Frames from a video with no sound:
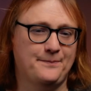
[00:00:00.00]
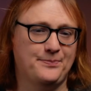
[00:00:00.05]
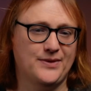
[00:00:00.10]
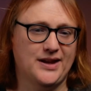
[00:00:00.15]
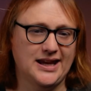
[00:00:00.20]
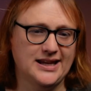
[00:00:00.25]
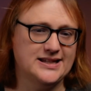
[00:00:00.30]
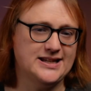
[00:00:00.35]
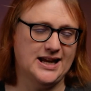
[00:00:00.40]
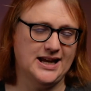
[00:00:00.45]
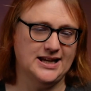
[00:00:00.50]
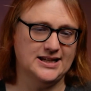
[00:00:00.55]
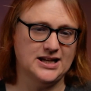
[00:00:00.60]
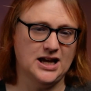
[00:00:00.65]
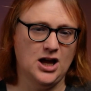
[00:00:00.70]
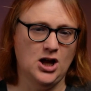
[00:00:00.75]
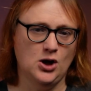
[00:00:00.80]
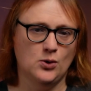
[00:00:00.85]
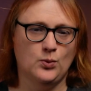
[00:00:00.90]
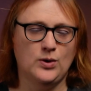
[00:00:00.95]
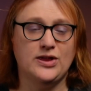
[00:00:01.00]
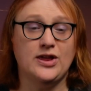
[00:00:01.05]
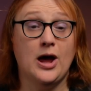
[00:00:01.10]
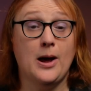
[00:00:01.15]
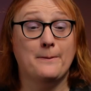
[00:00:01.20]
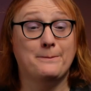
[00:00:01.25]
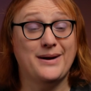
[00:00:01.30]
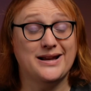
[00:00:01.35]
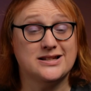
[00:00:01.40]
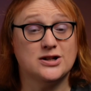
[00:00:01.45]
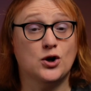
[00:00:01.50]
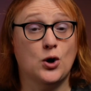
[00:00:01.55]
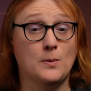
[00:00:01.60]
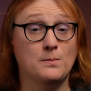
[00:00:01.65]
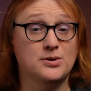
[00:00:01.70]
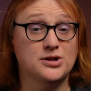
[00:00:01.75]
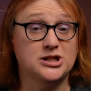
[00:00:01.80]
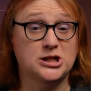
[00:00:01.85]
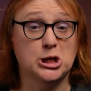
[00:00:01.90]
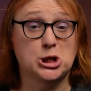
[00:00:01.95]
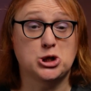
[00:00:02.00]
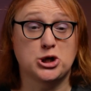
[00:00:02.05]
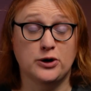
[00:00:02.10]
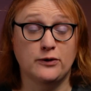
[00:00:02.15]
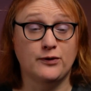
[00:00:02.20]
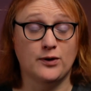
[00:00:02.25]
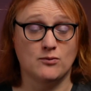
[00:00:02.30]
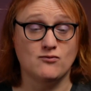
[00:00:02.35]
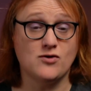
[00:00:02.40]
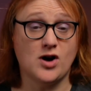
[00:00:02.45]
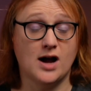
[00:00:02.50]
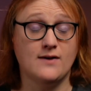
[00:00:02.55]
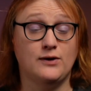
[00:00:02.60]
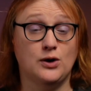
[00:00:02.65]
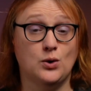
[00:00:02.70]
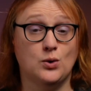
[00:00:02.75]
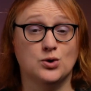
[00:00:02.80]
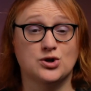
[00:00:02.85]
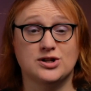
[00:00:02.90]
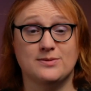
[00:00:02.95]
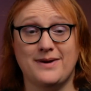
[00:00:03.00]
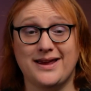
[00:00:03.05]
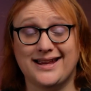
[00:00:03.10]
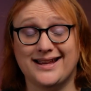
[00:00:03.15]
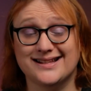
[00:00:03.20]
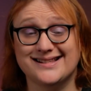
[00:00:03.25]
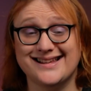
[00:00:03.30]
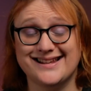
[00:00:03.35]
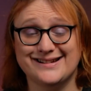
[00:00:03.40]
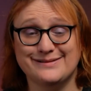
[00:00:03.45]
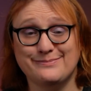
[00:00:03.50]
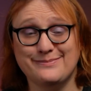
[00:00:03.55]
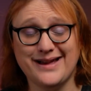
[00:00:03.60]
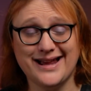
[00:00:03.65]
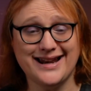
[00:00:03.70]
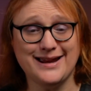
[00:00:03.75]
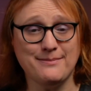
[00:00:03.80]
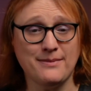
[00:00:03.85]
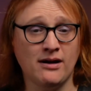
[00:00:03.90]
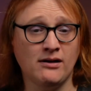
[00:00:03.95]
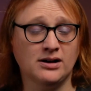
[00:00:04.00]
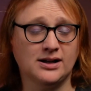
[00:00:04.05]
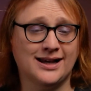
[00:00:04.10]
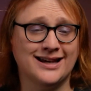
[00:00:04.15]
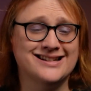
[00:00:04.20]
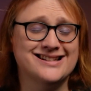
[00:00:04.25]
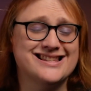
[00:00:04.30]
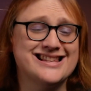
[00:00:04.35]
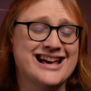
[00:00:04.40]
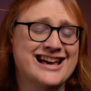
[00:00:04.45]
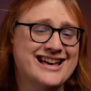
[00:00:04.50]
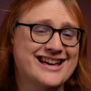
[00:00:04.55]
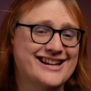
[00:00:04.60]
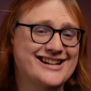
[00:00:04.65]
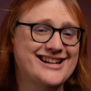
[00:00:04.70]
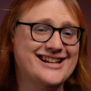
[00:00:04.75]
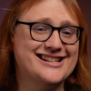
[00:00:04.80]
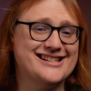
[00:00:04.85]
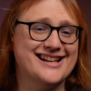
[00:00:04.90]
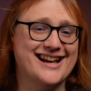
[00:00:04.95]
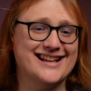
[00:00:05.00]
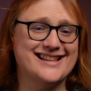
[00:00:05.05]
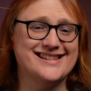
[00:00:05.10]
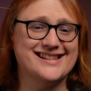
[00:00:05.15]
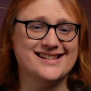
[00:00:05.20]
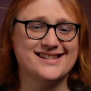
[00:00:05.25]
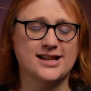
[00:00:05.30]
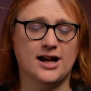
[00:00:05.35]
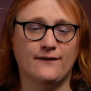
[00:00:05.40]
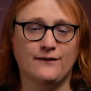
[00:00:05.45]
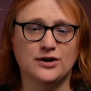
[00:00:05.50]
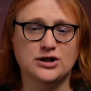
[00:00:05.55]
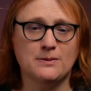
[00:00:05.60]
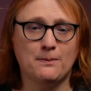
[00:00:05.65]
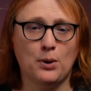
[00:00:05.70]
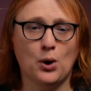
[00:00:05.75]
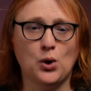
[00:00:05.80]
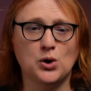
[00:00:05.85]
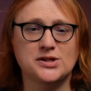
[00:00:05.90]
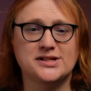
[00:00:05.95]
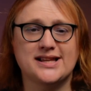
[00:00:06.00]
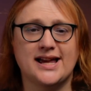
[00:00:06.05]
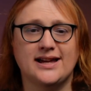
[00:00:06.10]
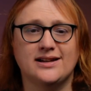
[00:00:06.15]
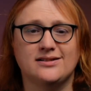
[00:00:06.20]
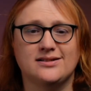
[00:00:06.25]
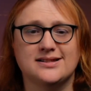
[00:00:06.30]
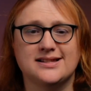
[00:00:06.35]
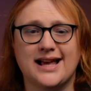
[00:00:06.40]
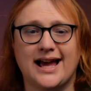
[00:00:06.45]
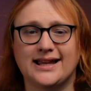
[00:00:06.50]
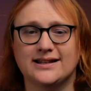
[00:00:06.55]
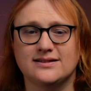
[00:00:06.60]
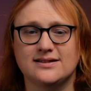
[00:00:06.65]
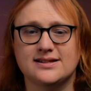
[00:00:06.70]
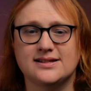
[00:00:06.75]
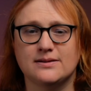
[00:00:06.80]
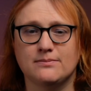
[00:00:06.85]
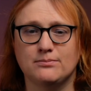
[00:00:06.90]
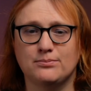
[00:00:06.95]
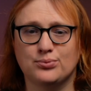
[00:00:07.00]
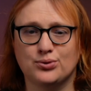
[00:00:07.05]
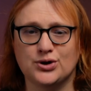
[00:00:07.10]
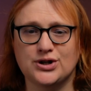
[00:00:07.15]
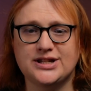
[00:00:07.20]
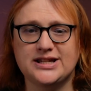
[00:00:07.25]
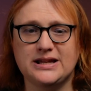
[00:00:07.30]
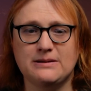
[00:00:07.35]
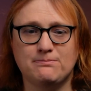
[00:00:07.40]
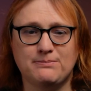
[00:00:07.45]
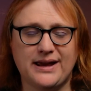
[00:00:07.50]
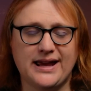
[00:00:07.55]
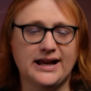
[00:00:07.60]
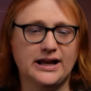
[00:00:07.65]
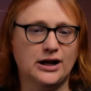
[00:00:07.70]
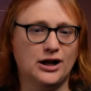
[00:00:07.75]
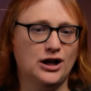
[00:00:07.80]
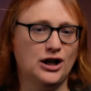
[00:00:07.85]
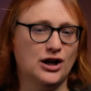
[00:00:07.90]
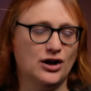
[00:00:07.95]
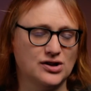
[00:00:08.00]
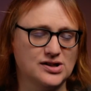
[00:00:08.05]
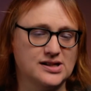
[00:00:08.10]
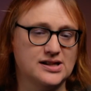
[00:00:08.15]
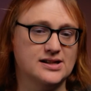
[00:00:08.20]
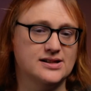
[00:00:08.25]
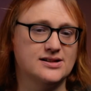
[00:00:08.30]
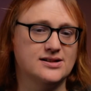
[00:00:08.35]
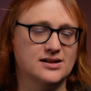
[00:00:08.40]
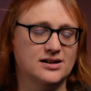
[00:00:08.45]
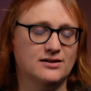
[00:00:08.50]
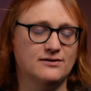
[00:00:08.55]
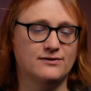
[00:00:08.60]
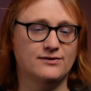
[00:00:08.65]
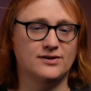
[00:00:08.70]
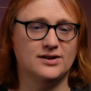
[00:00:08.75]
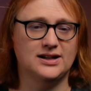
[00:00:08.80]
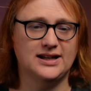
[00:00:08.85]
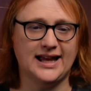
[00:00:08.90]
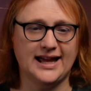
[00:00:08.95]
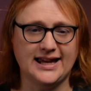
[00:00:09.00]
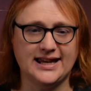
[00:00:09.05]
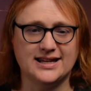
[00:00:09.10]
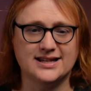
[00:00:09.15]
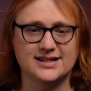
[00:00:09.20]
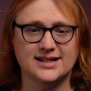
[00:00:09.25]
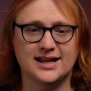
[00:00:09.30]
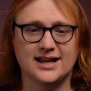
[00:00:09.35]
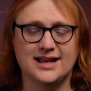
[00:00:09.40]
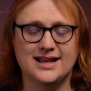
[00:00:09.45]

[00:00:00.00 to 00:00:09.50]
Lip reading: Indeed, with better competition from rival automakers in many markets, Nissan's suffered poor sales and some pretty big losses of late.